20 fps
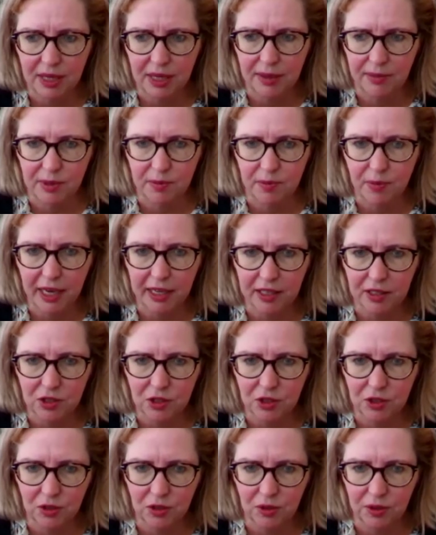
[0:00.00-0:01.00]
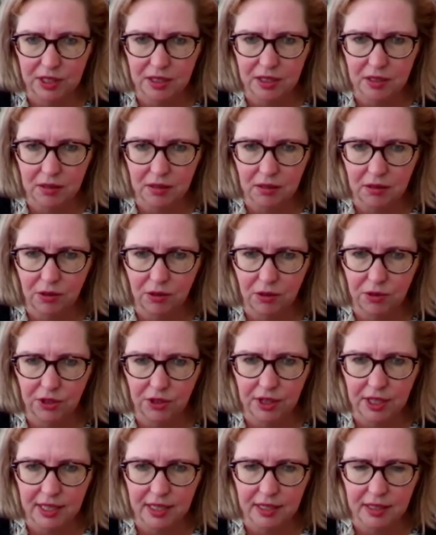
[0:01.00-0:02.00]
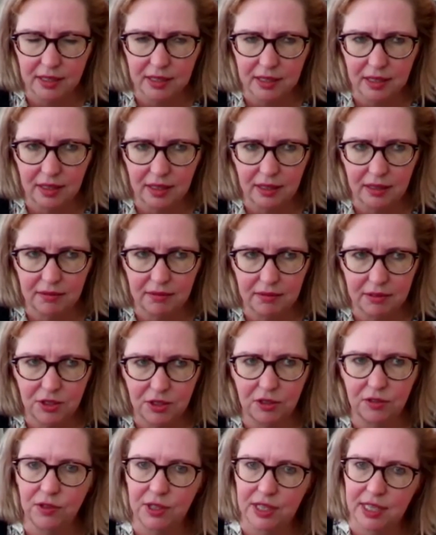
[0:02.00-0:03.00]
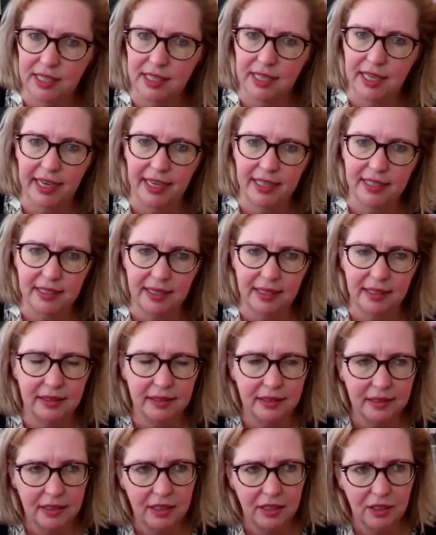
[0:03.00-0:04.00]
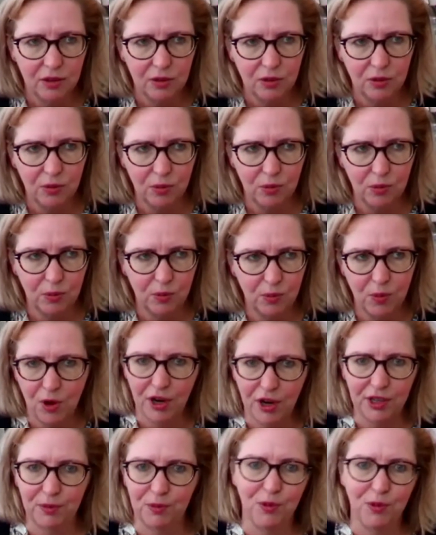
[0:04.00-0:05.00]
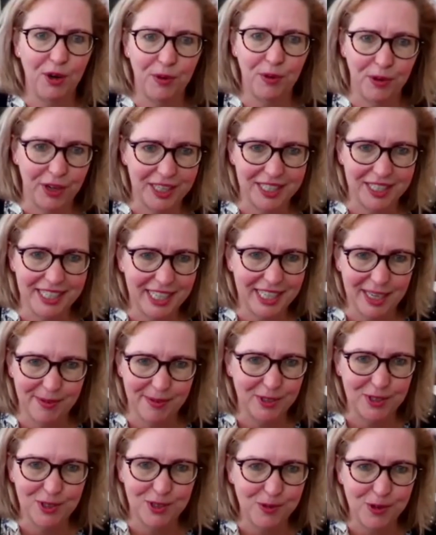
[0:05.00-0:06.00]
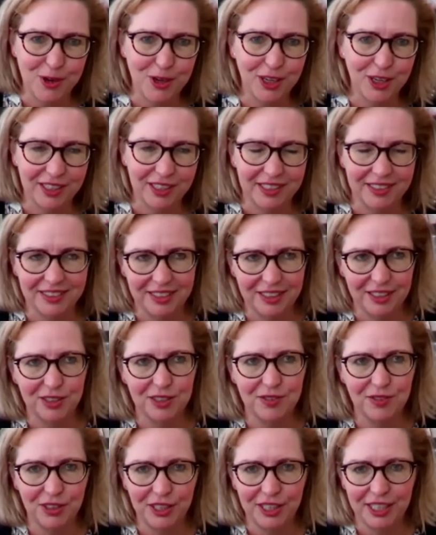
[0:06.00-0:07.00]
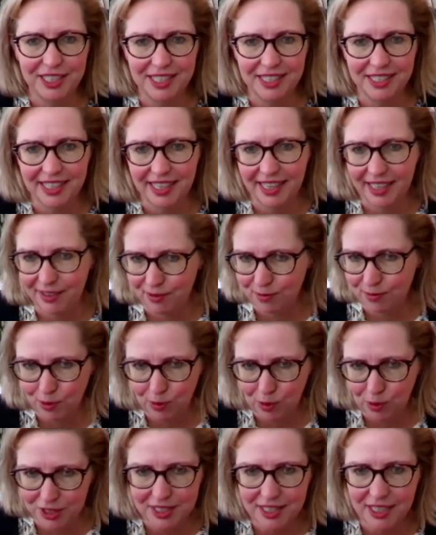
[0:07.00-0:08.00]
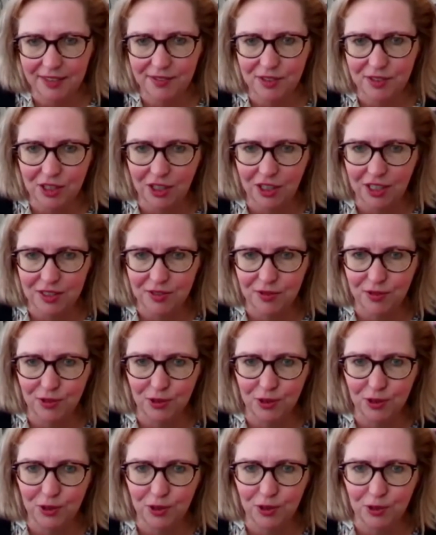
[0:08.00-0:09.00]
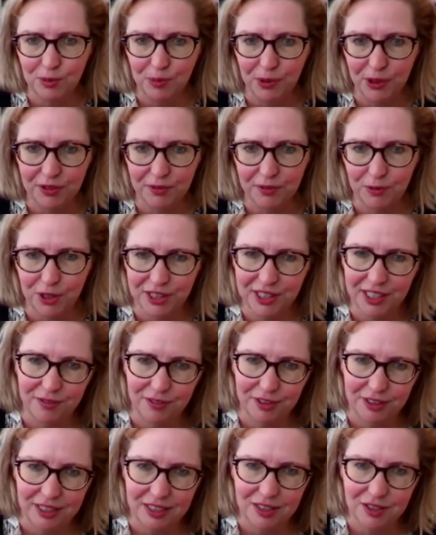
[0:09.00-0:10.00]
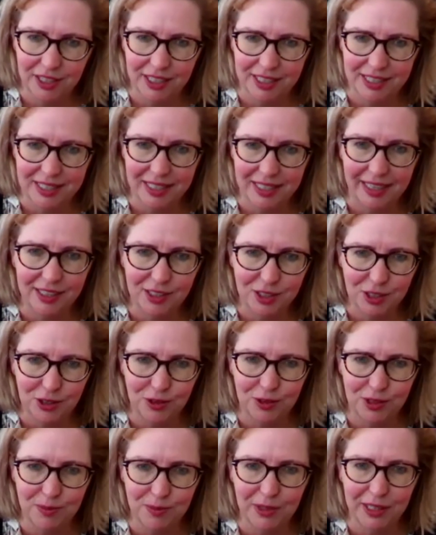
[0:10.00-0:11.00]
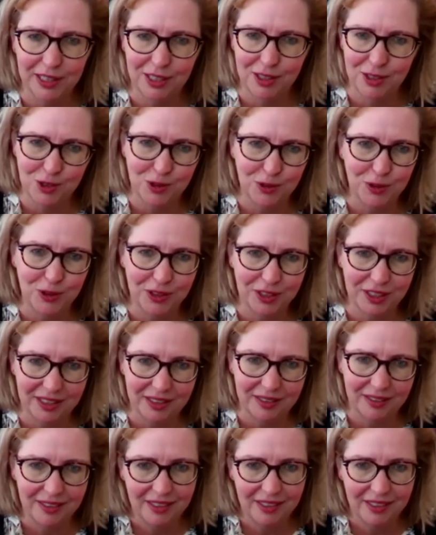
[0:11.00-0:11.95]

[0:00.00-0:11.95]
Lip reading: coming back to is all the things that sort of within CASA, why we're actually coming to work. And, it's very easy to say we want safe skies for all, but what that really translates to is making sure that,